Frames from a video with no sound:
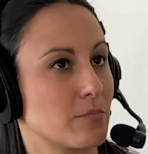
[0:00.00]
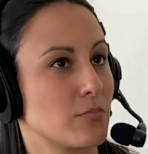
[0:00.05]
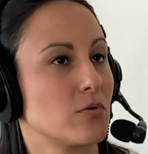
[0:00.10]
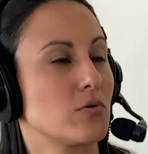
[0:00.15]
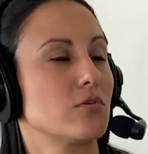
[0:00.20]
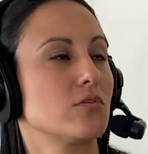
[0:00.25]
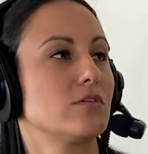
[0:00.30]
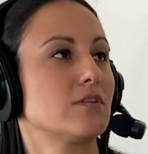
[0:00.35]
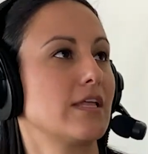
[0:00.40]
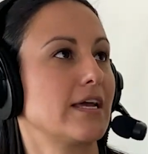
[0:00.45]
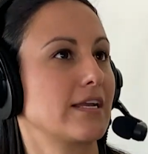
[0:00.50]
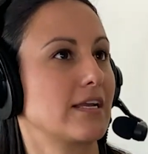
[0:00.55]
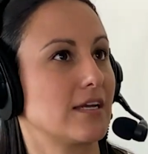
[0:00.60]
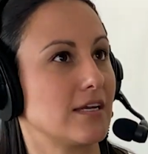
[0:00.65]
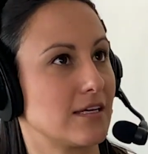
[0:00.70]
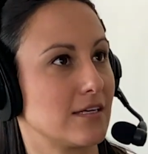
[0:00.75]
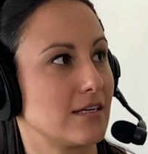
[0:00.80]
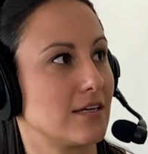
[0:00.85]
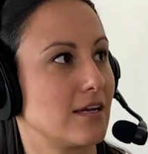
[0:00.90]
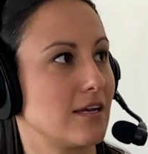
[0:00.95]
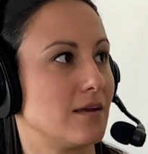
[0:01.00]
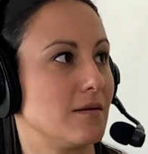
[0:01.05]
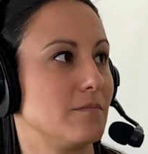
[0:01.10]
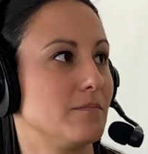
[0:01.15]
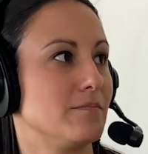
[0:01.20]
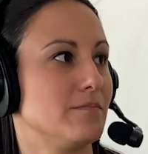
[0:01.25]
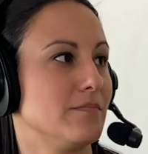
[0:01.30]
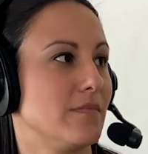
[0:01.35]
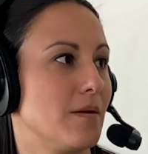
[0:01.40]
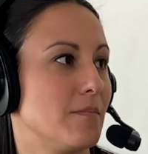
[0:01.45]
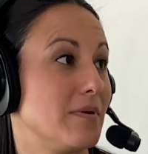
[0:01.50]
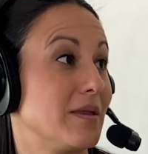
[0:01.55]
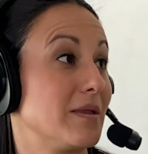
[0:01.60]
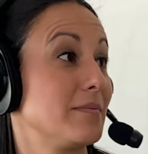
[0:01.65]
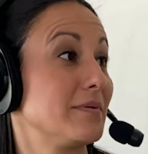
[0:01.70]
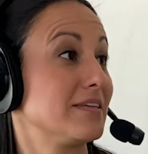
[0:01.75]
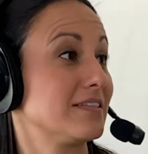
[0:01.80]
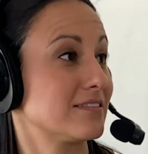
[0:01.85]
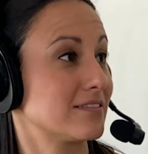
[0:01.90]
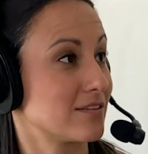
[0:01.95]
pull like a, a, a,
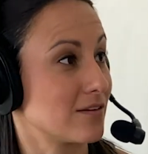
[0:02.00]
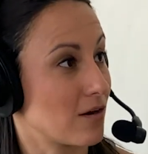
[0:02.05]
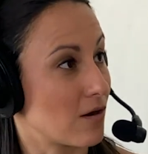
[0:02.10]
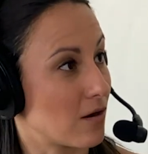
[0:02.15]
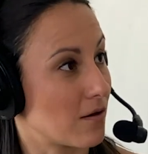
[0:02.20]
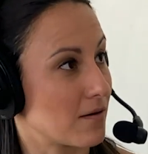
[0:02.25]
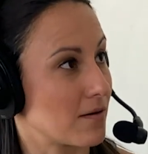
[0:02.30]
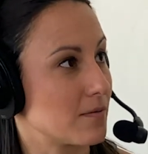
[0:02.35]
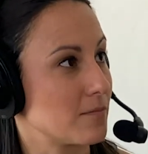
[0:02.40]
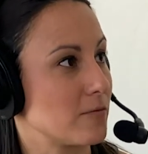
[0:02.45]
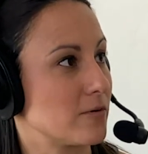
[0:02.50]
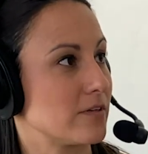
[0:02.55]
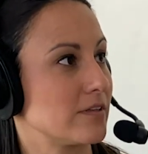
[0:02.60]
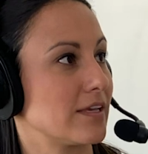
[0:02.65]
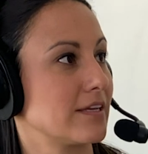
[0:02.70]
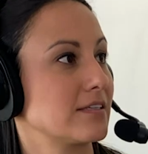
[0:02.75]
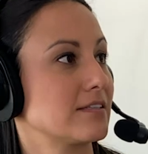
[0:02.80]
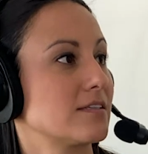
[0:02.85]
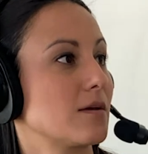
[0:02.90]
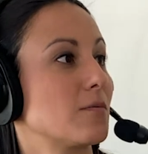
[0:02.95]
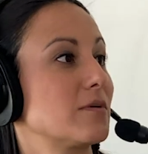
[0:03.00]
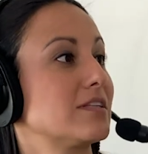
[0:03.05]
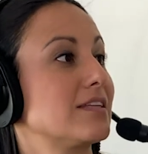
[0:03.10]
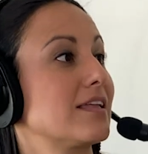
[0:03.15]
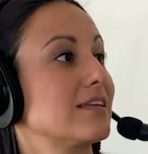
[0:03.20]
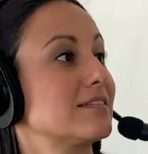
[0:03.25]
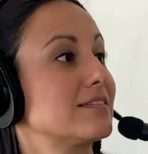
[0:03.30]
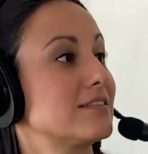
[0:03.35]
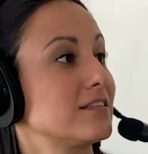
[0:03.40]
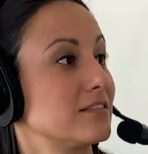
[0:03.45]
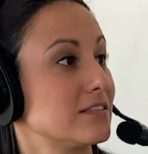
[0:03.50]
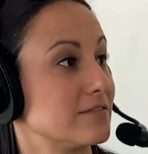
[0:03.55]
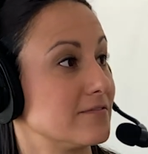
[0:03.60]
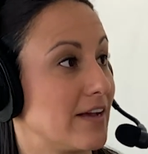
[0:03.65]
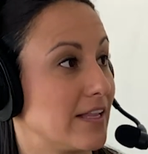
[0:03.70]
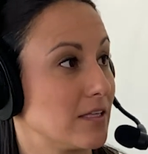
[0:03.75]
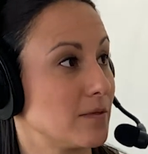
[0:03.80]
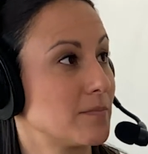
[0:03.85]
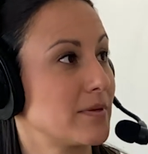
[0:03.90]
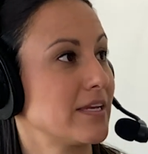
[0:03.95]
baby's arm or like someone that's still
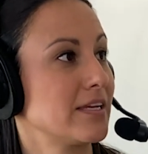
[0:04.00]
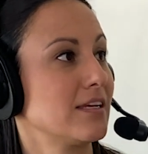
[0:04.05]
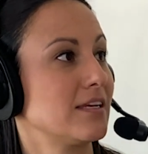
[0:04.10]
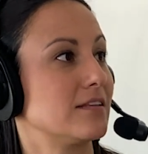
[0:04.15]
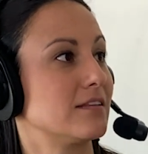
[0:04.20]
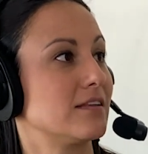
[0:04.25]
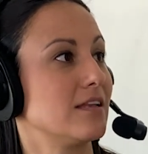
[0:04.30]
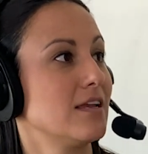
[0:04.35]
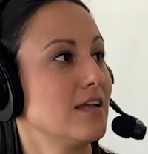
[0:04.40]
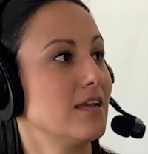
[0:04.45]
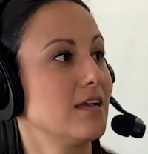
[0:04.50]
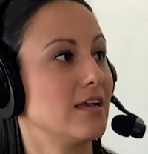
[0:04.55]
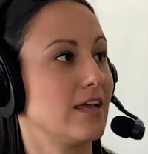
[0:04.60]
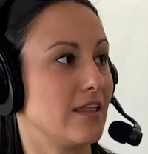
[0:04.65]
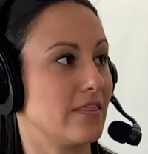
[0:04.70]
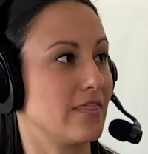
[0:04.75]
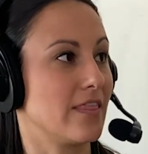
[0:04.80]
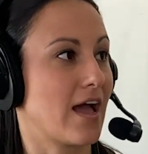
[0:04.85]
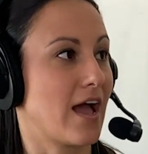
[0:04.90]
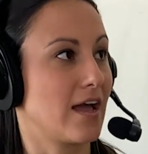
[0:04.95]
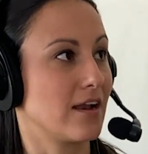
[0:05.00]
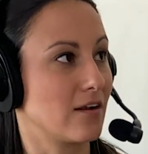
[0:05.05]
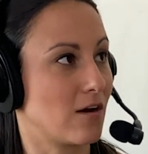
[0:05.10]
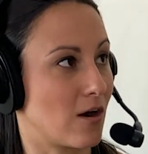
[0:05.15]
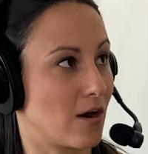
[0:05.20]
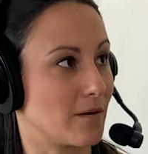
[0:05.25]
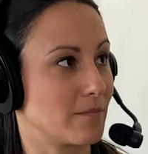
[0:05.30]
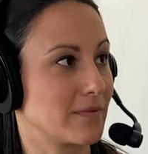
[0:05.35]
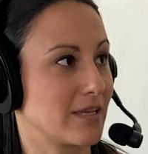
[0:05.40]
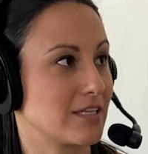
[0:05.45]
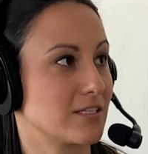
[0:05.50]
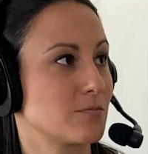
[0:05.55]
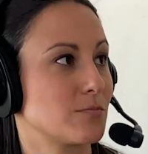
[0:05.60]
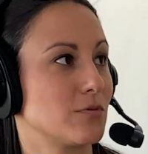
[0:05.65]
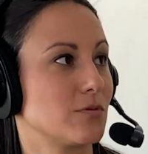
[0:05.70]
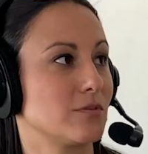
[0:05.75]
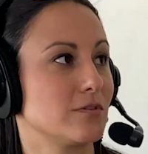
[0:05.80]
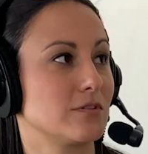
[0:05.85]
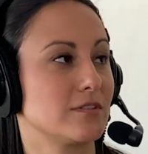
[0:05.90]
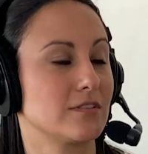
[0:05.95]
developing and, and that arm yep. gets
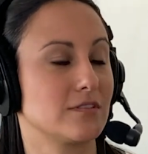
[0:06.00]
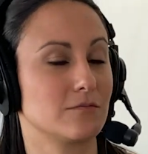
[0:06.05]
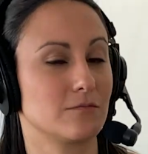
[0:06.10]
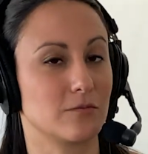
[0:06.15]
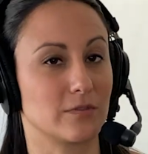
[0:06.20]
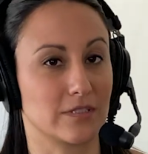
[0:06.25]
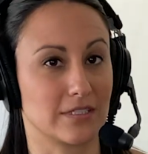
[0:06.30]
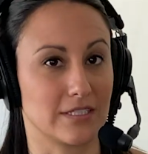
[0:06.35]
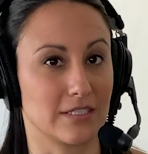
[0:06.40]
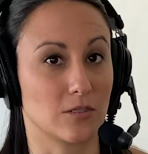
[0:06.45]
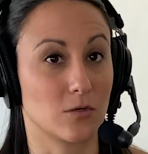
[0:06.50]
pulled really